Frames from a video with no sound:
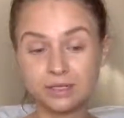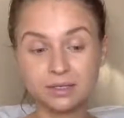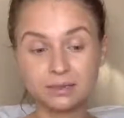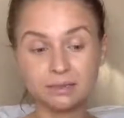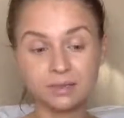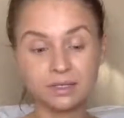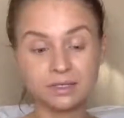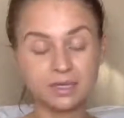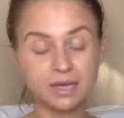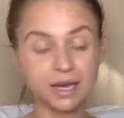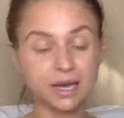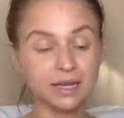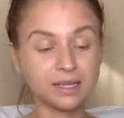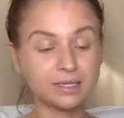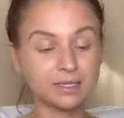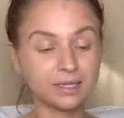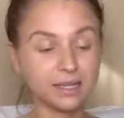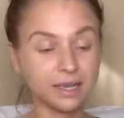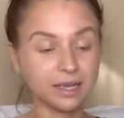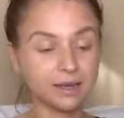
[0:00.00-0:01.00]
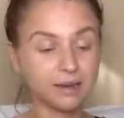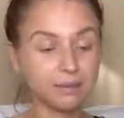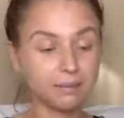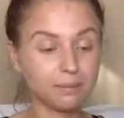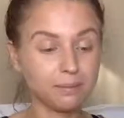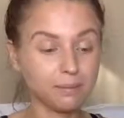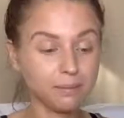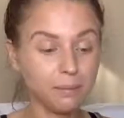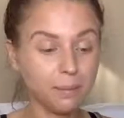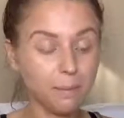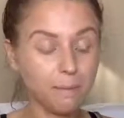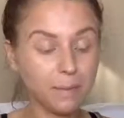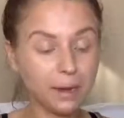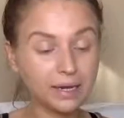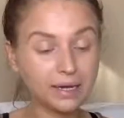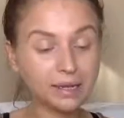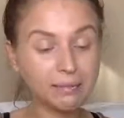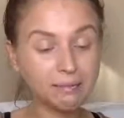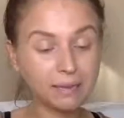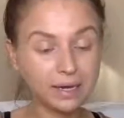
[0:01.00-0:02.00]
besides like
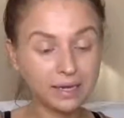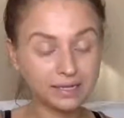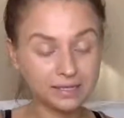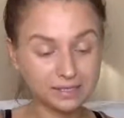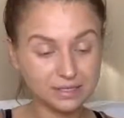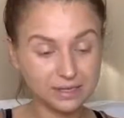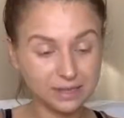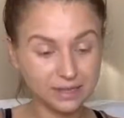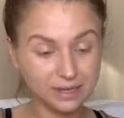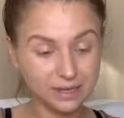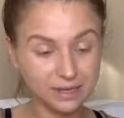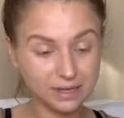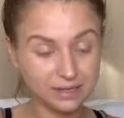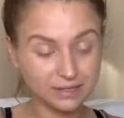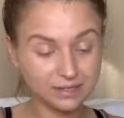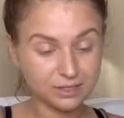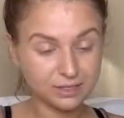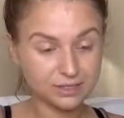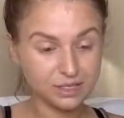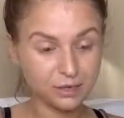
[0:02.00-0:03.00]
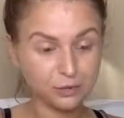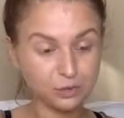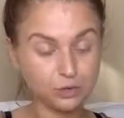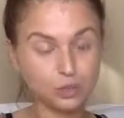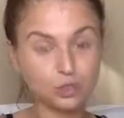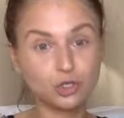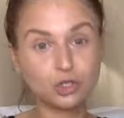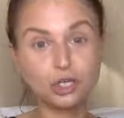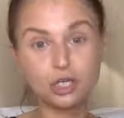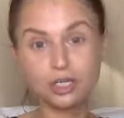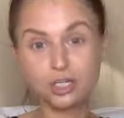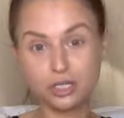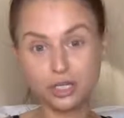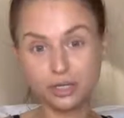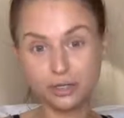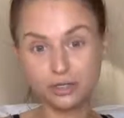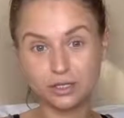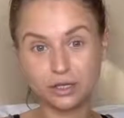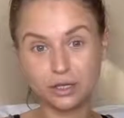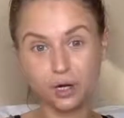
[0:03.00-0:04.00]
money based things, because I was searching, I
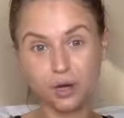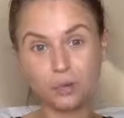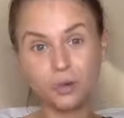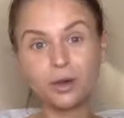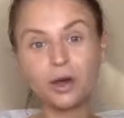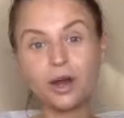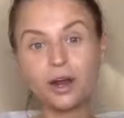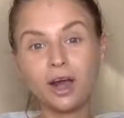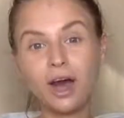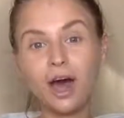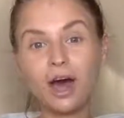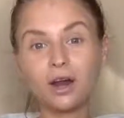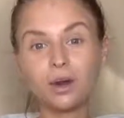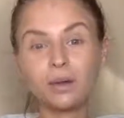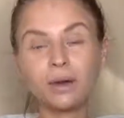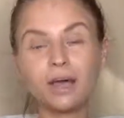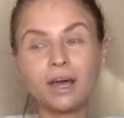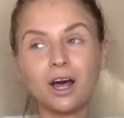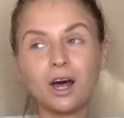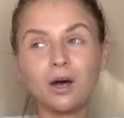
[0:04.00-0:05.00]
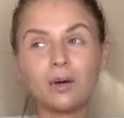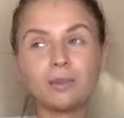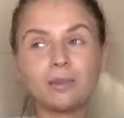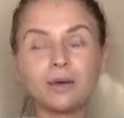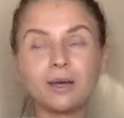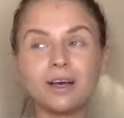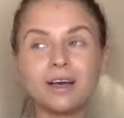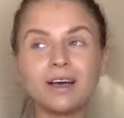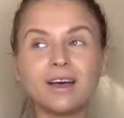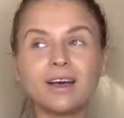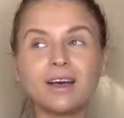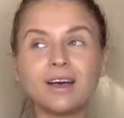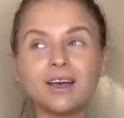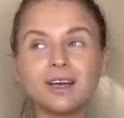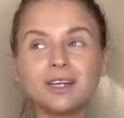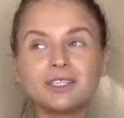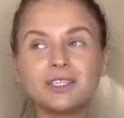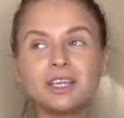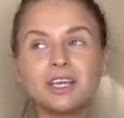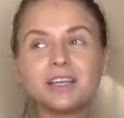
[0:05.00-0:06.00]
was like, oh my God, how do I help?
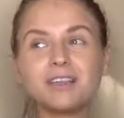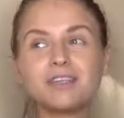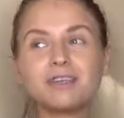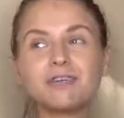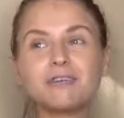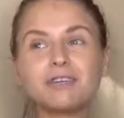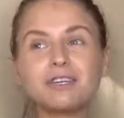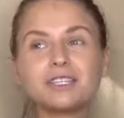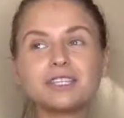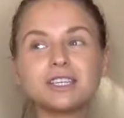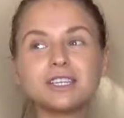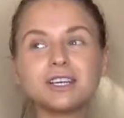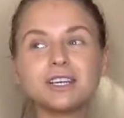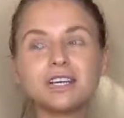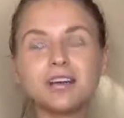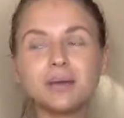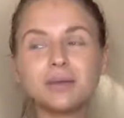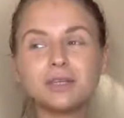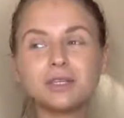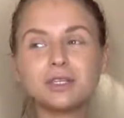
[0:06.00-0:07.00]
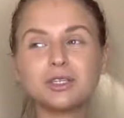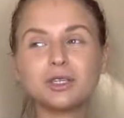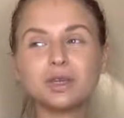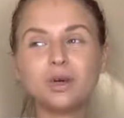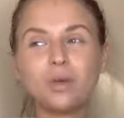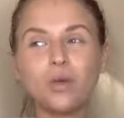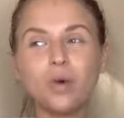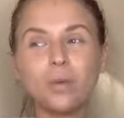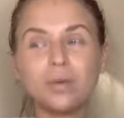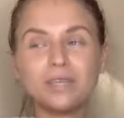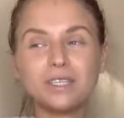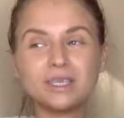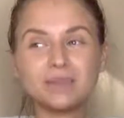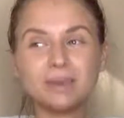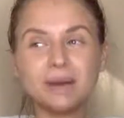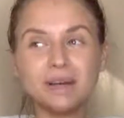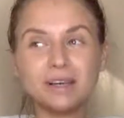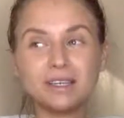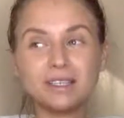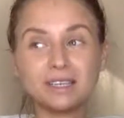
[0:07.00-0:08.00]
Because the first thing that comes into a woman's
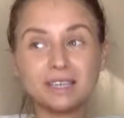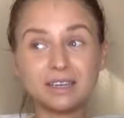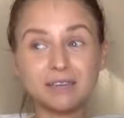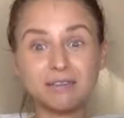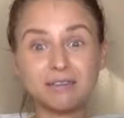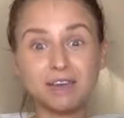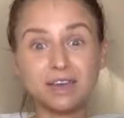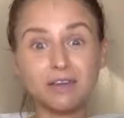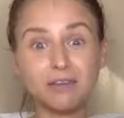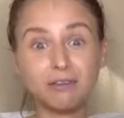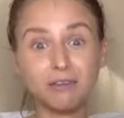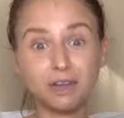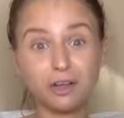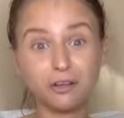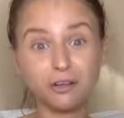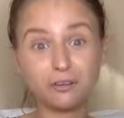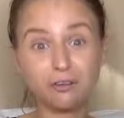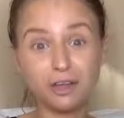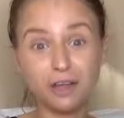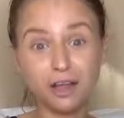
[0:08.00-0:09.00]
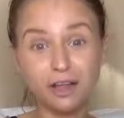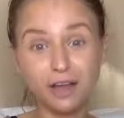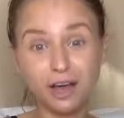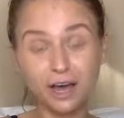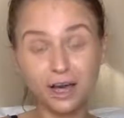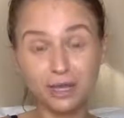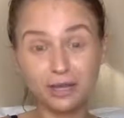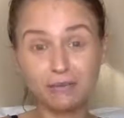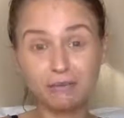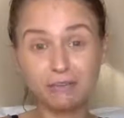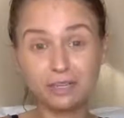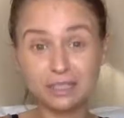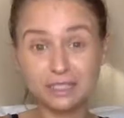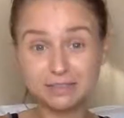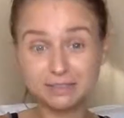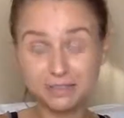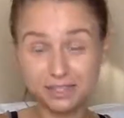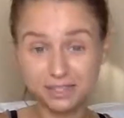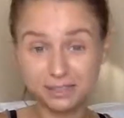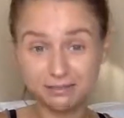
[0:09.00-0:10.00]
mind, it's like fail, fail, fail. How do you fix,
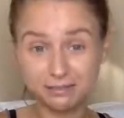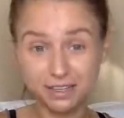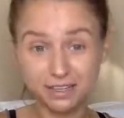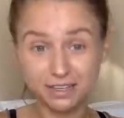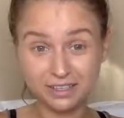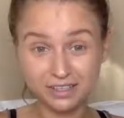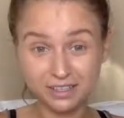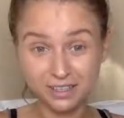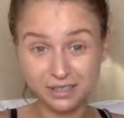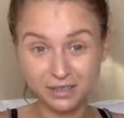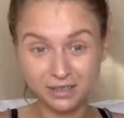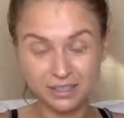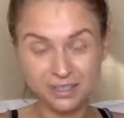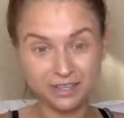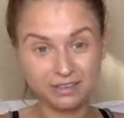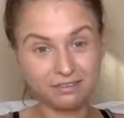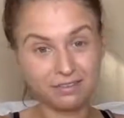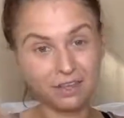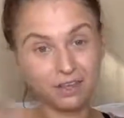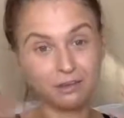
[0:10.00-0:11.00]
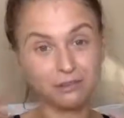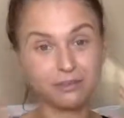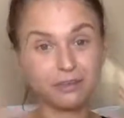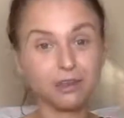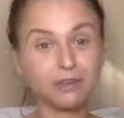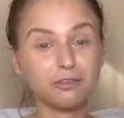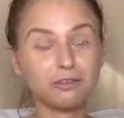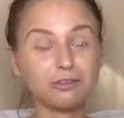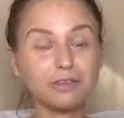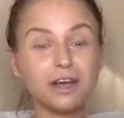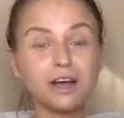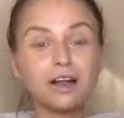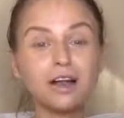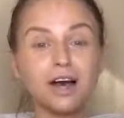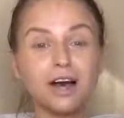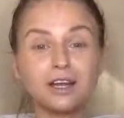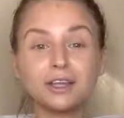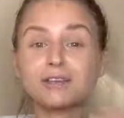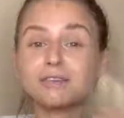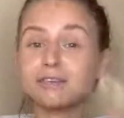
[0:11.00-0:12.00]
fix, fix? You know, it's like fail, fail, fail.
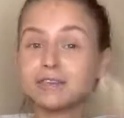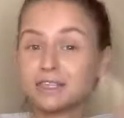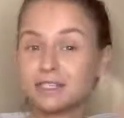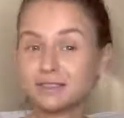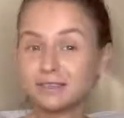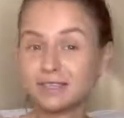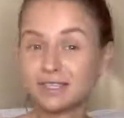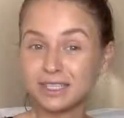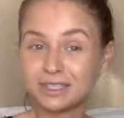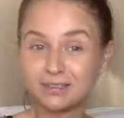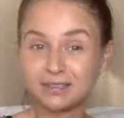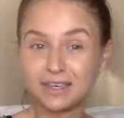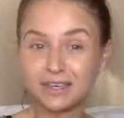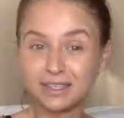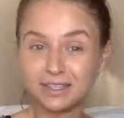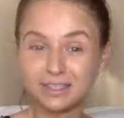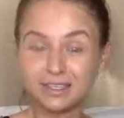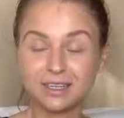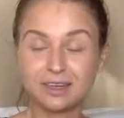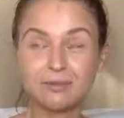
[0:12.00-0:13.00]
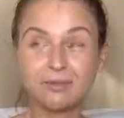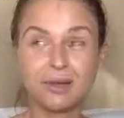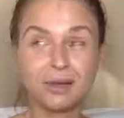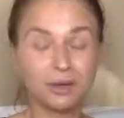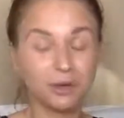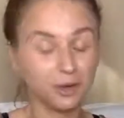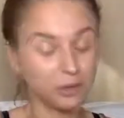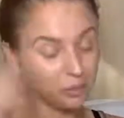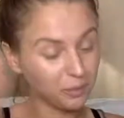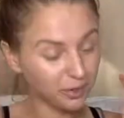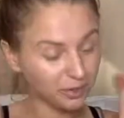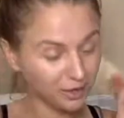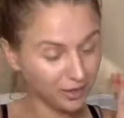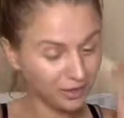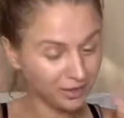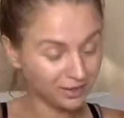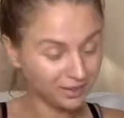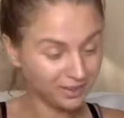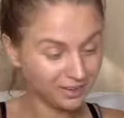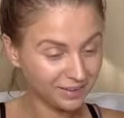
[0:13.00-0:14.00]
How do you fix, fix, fix? And I'm like, oh my
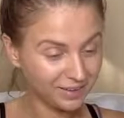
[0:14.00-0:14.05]
God,